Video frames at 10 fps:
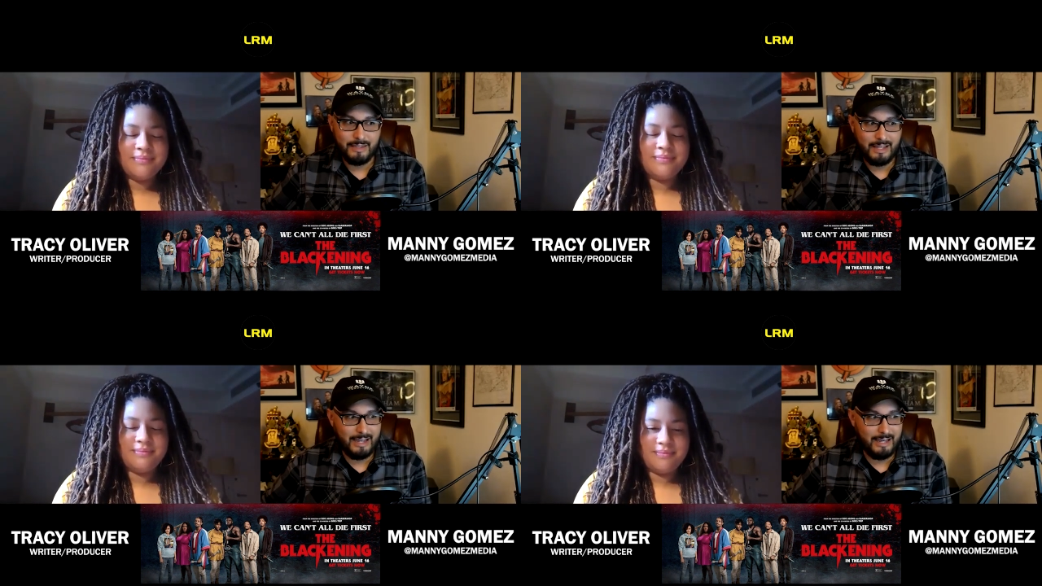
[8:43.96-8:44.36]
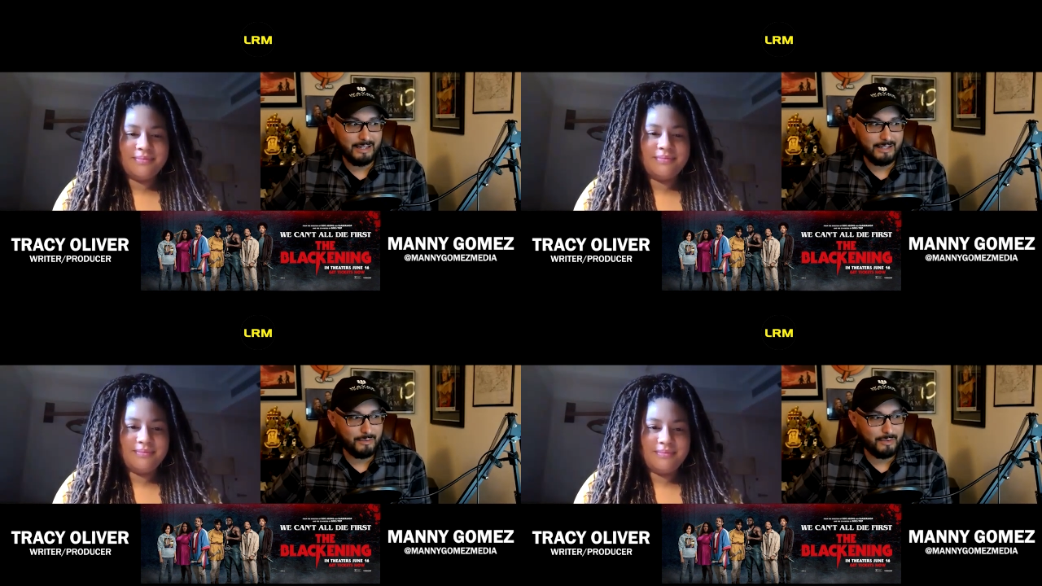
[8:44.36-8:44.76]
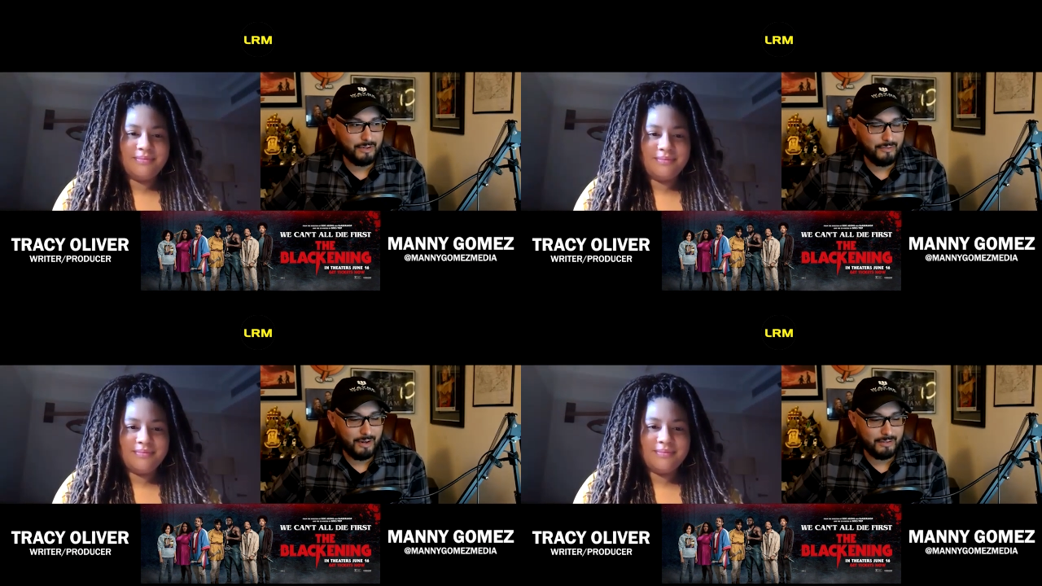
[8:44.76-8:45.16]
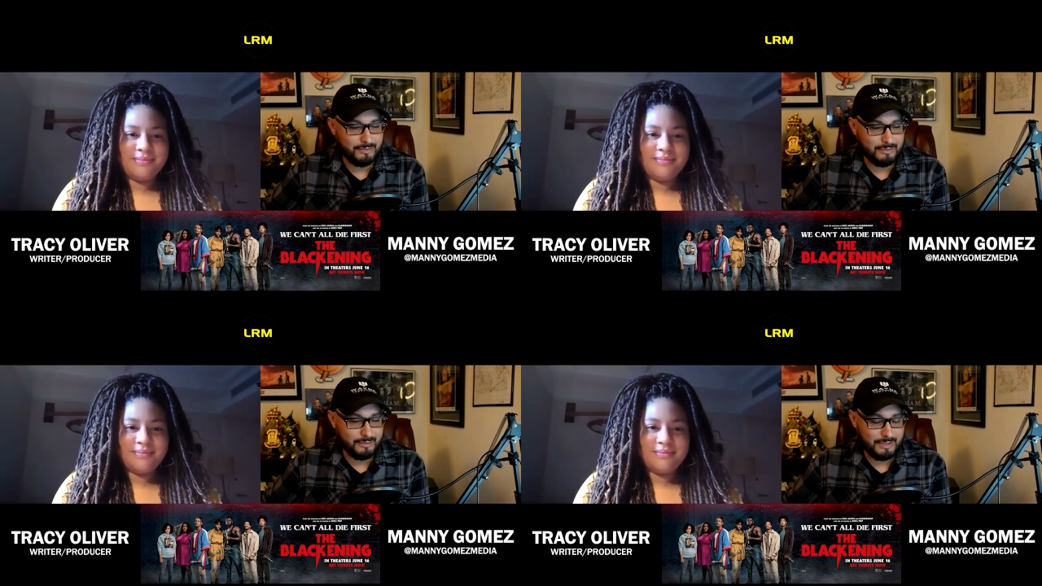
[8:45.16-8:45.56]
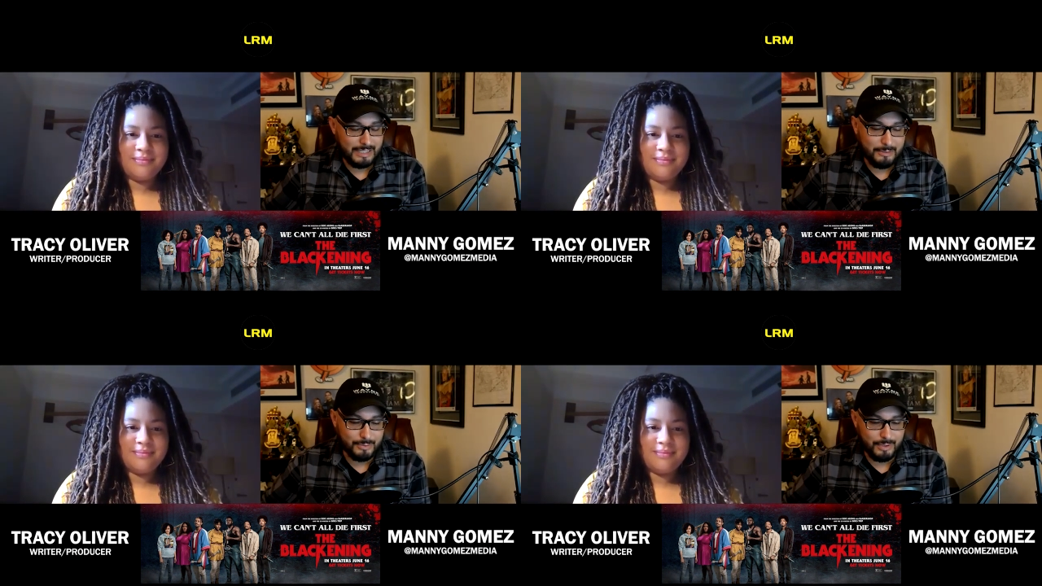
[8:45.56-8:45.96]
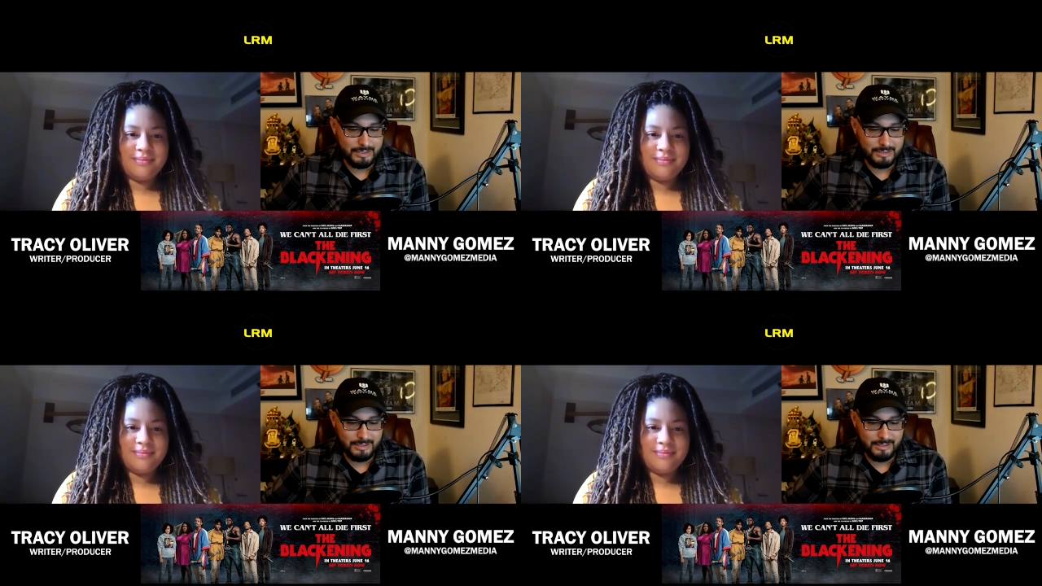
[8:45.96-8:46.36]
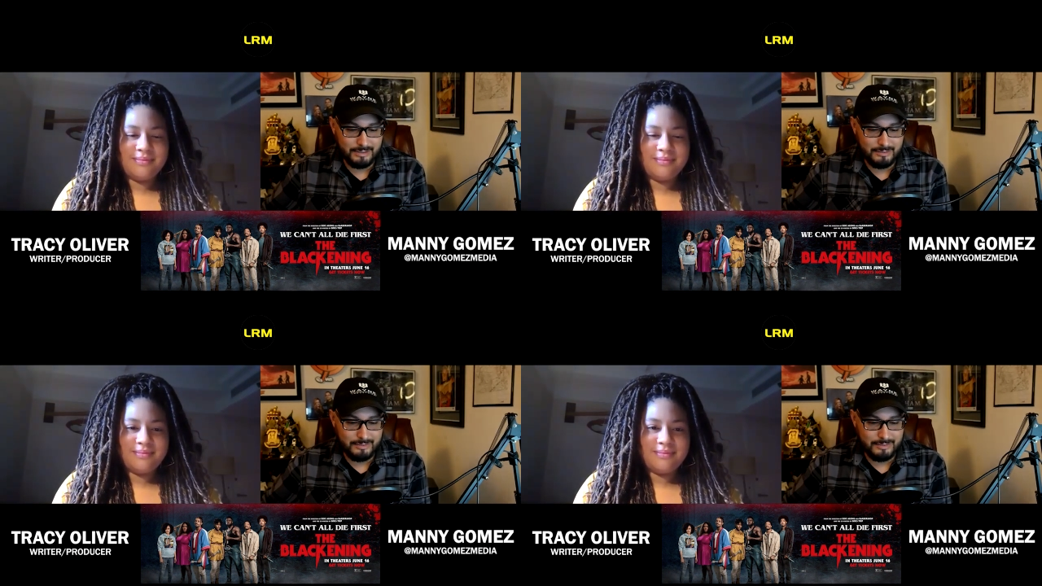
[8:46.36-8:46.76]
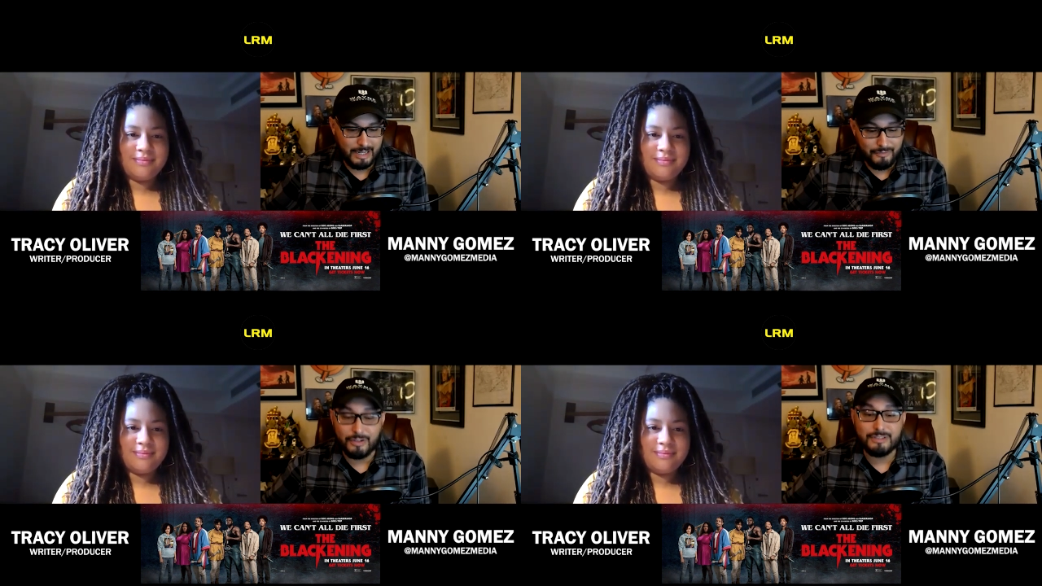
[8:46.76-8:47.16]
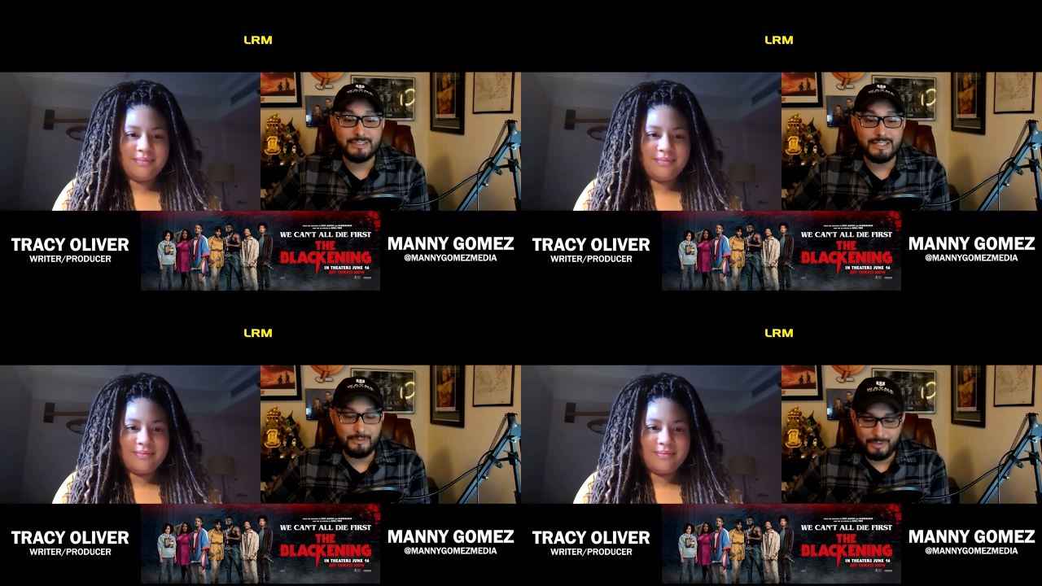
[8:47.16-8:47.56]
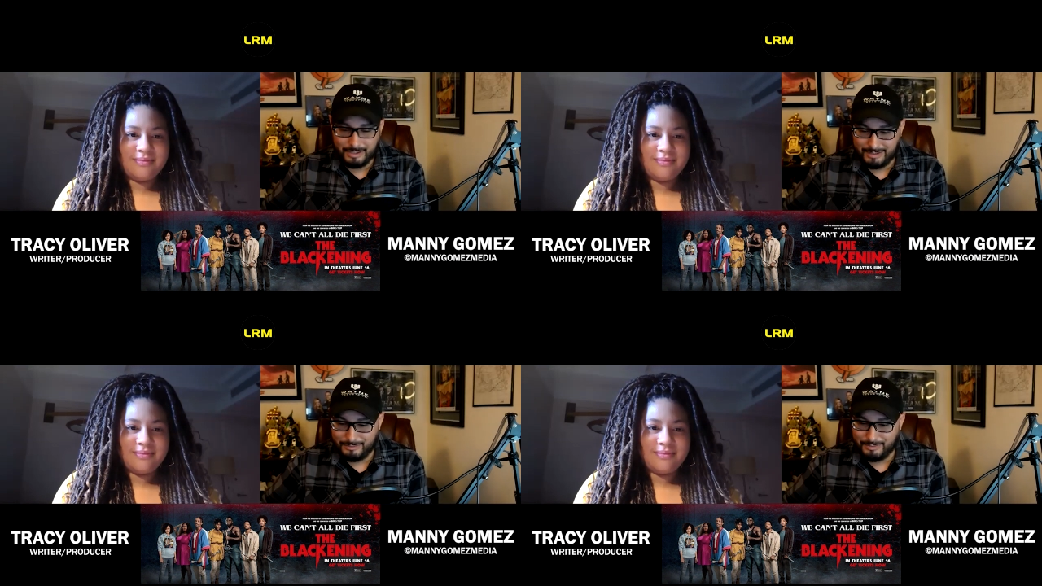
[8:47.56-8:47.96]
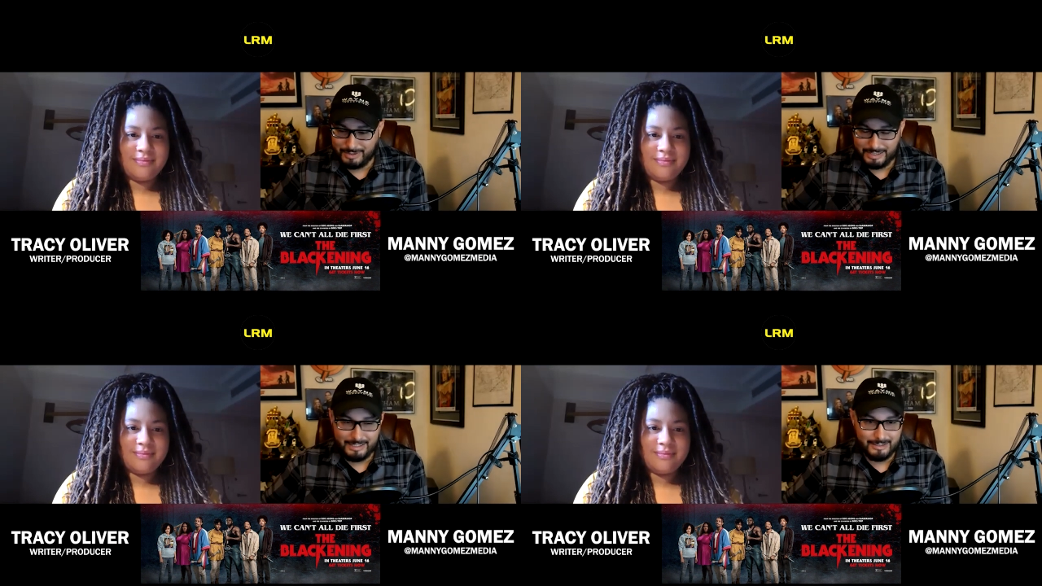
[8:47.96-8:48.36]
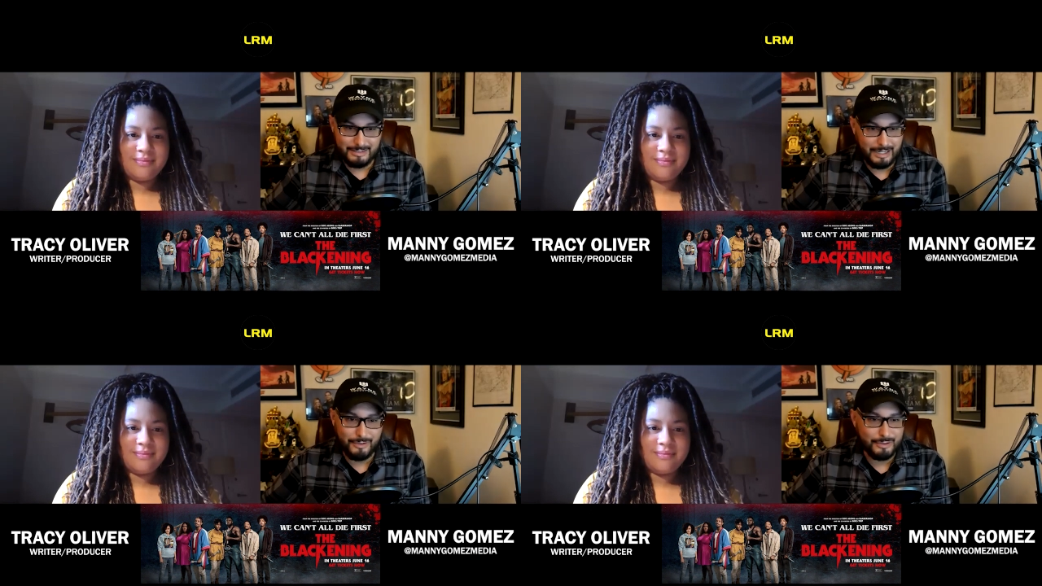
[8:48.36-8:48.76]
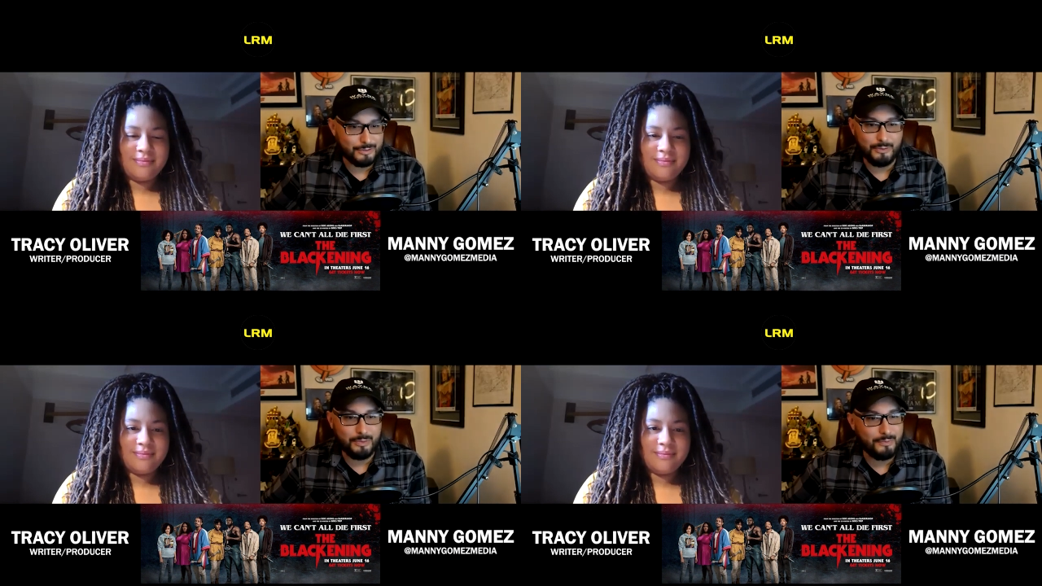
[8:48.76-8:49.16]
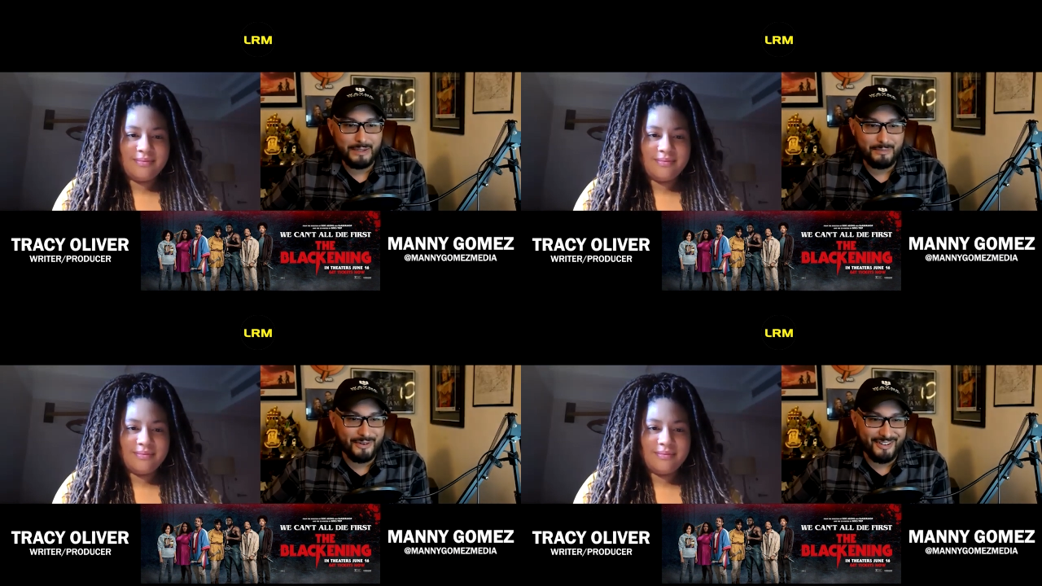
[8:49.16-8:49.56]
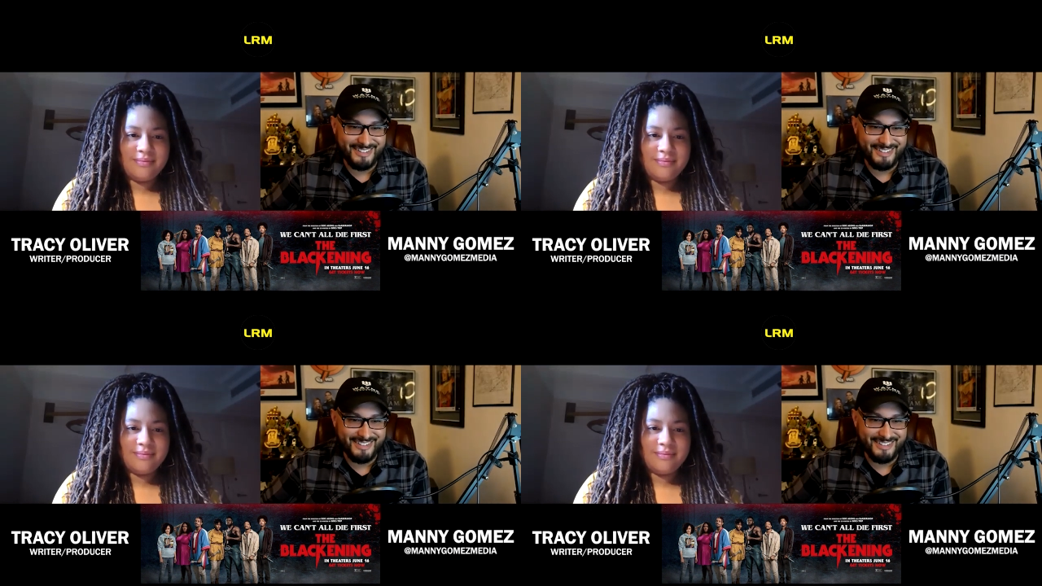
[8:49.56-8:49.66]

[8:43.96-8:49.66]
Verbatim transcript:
Speaker 1: And I think one of our themes was uh, diversity with within a diverse group of people.